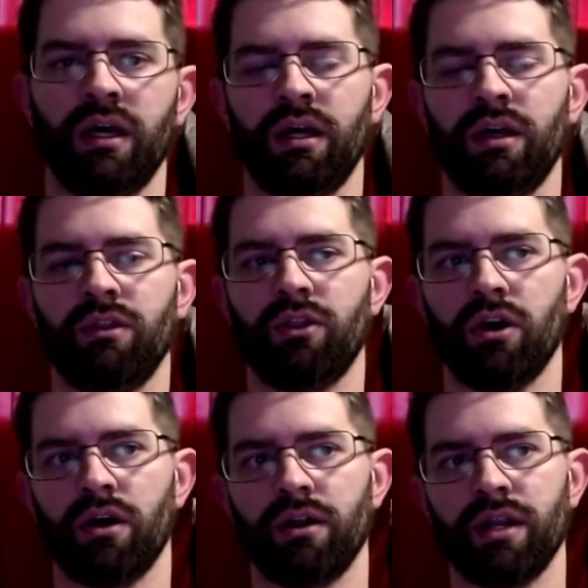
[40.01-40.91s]

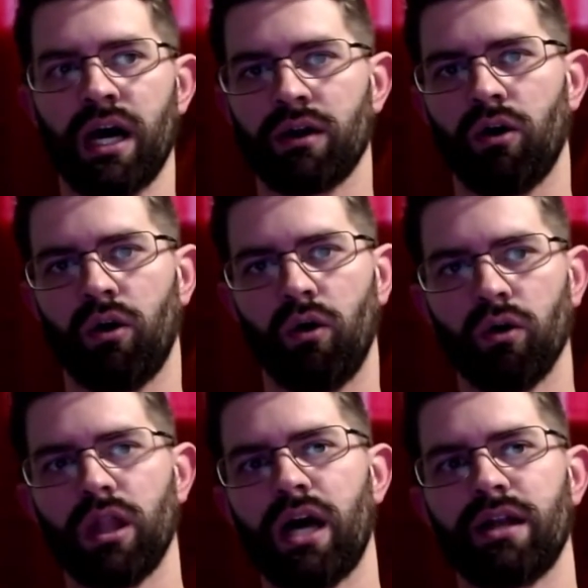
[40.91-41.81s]
the not a whole
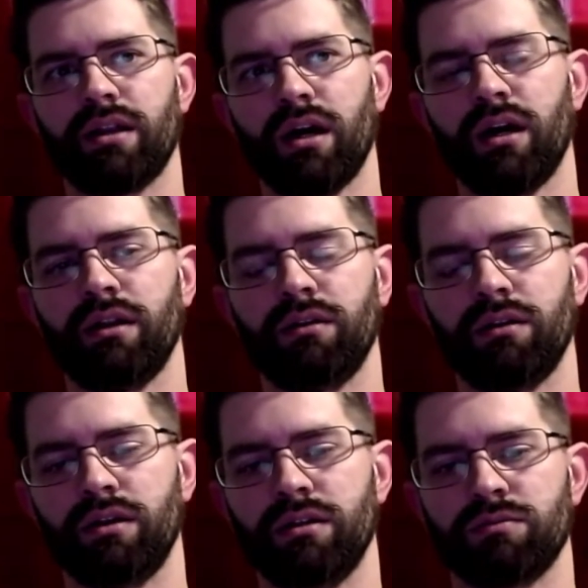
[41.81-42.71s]
lot done
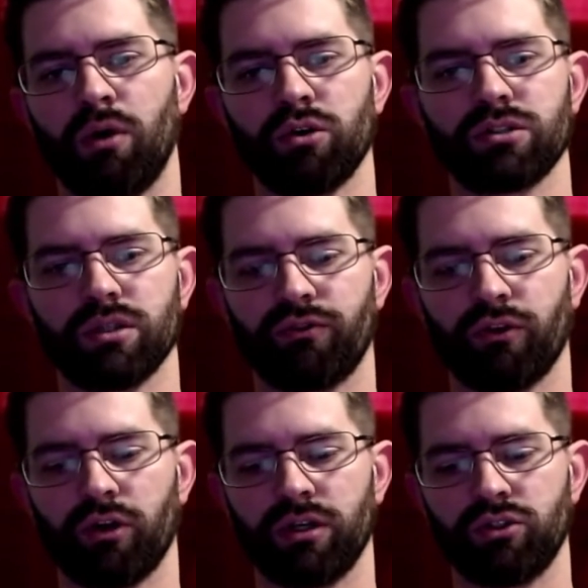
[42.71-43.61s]
is mostly
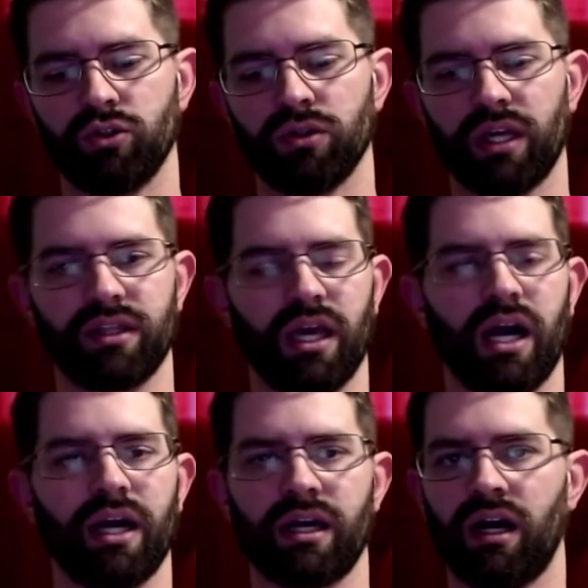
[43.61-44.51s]
referring to like the
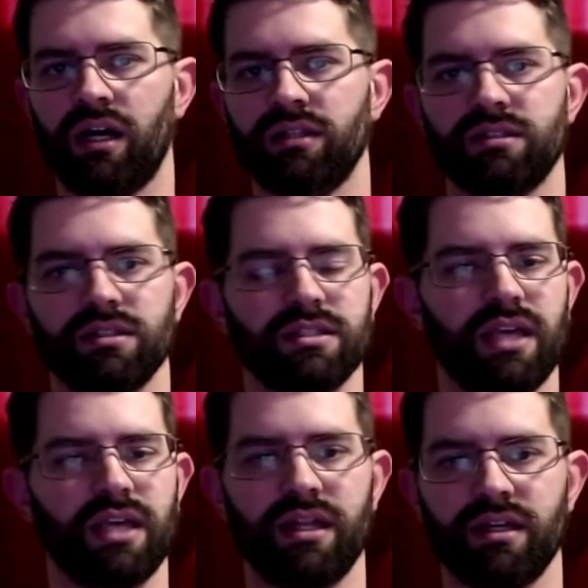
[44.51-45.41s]
icons, the
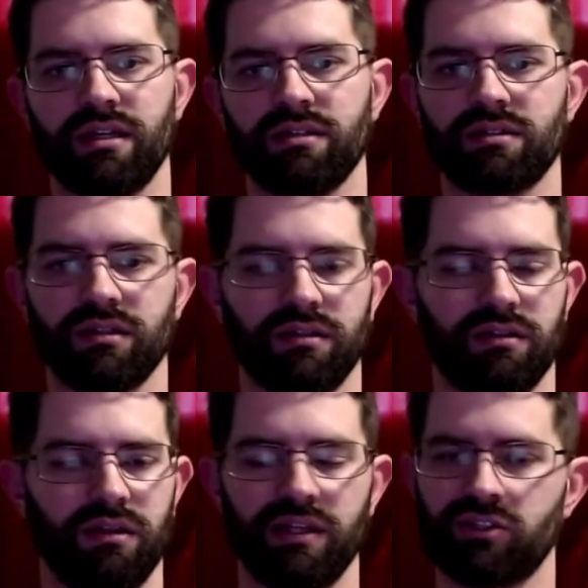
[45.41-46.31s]
settings.
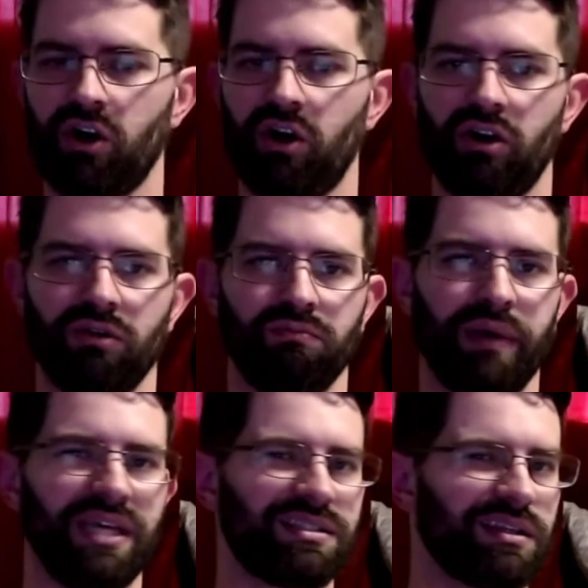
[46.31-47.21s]
It's all
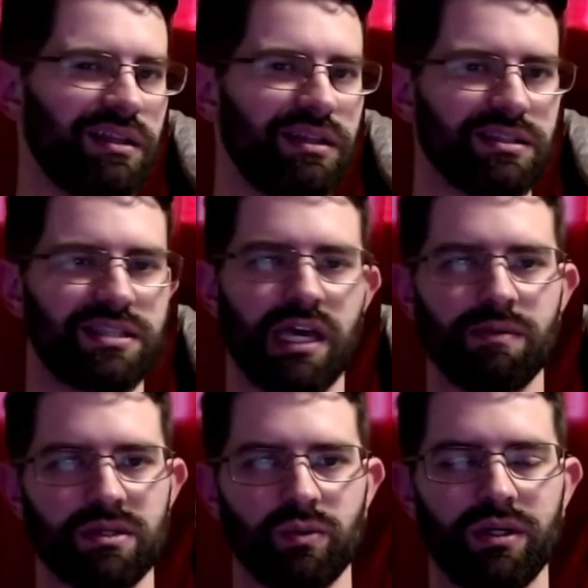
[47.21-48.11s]
basically the same
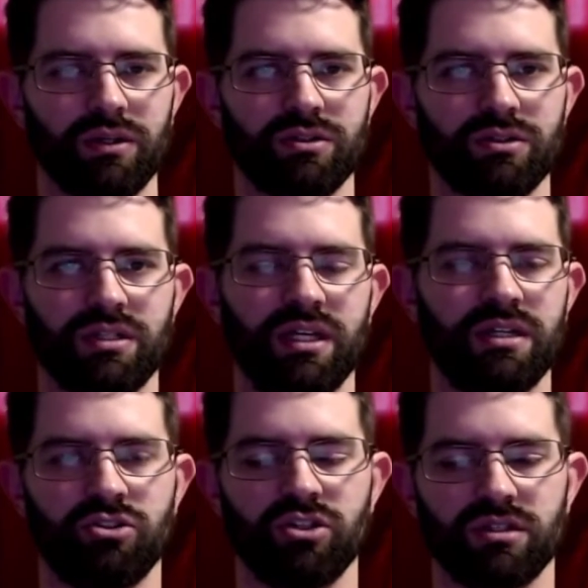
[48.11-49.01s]
as Windows 10,
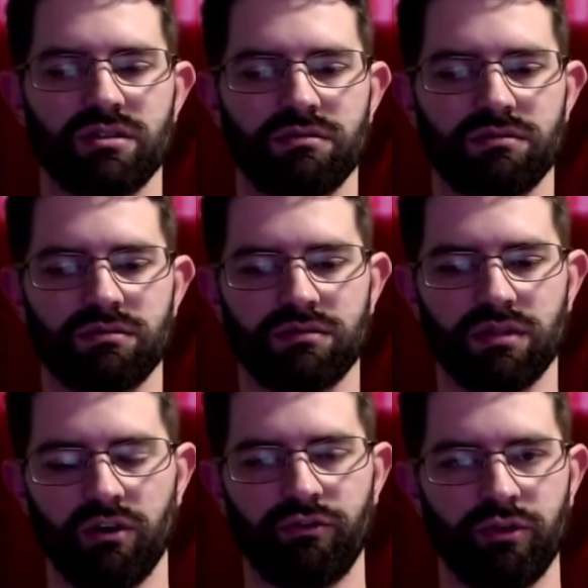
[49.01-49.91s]
just
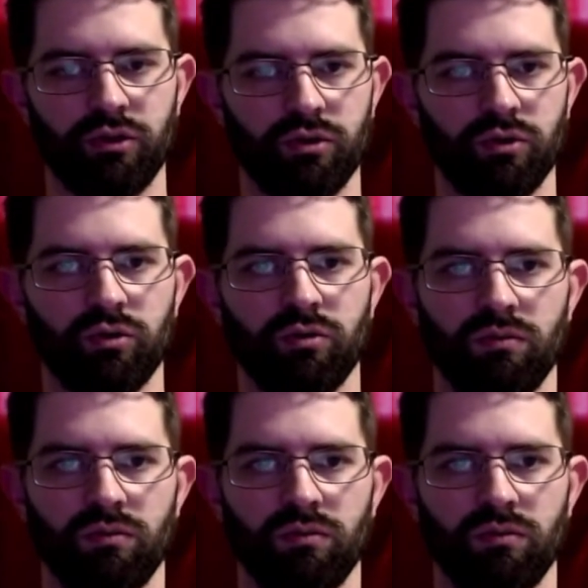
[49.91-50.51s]
a few